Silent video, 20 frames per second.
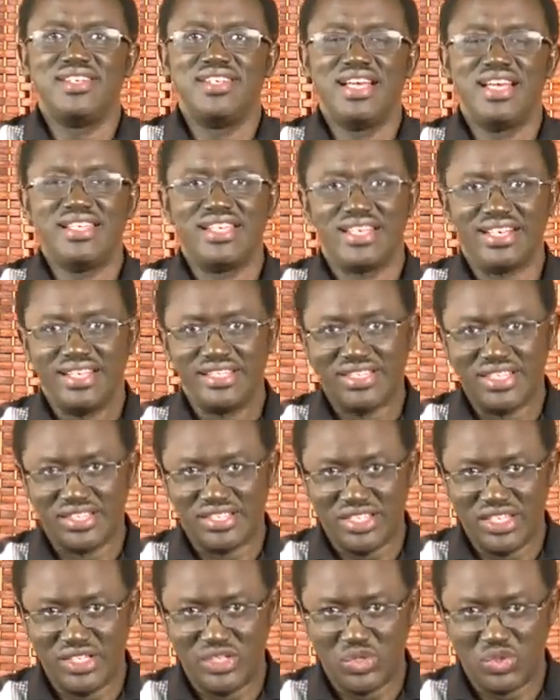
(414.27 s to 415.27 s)
And the rest
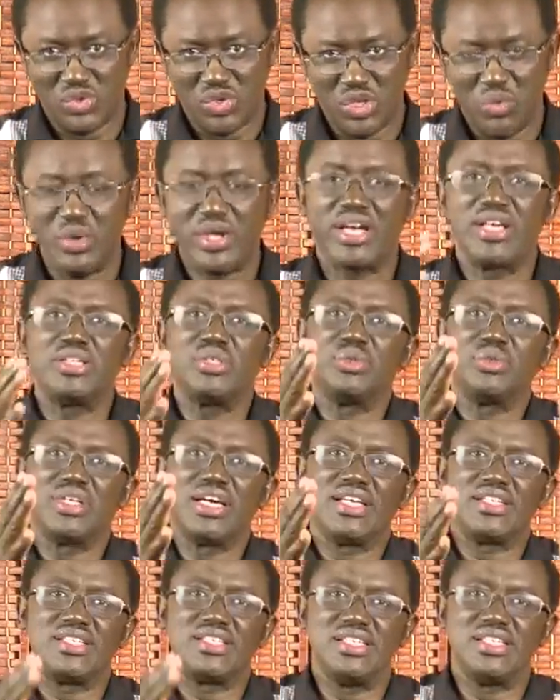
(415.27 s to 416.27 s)
is history. We can do
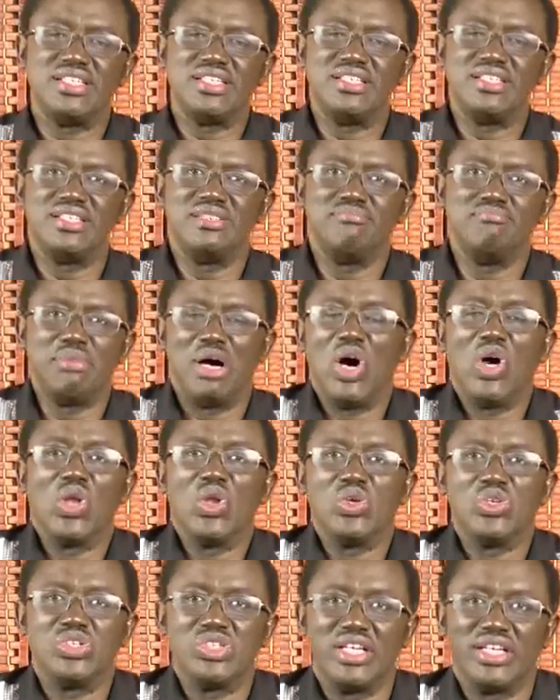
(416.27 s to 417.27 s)
that in
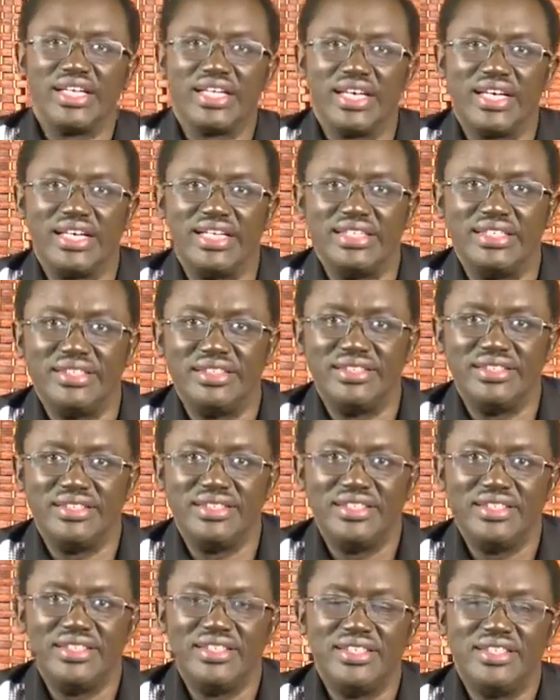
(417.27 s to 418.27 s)
biology and learn
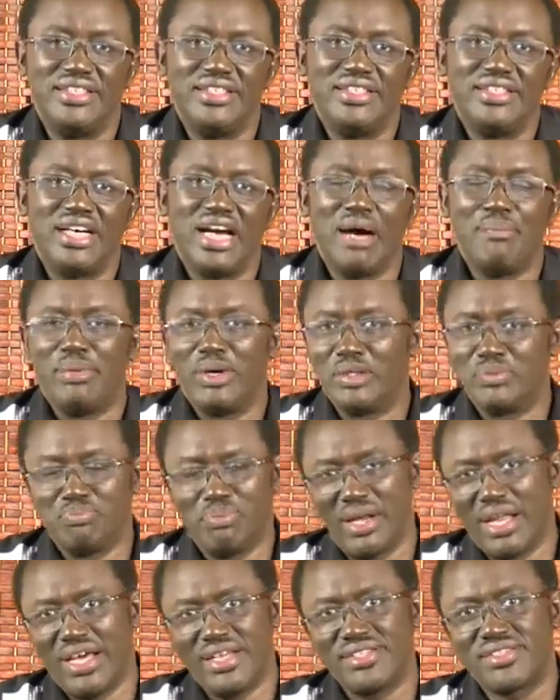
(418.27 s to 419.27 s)
about
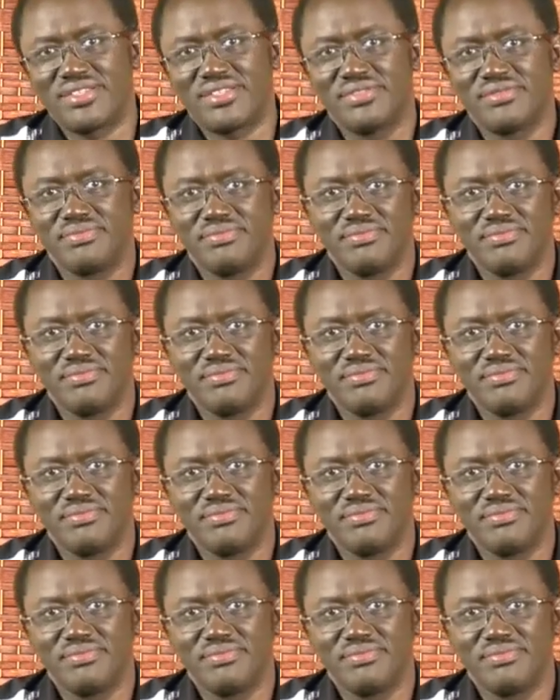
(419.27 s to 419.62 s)
plants.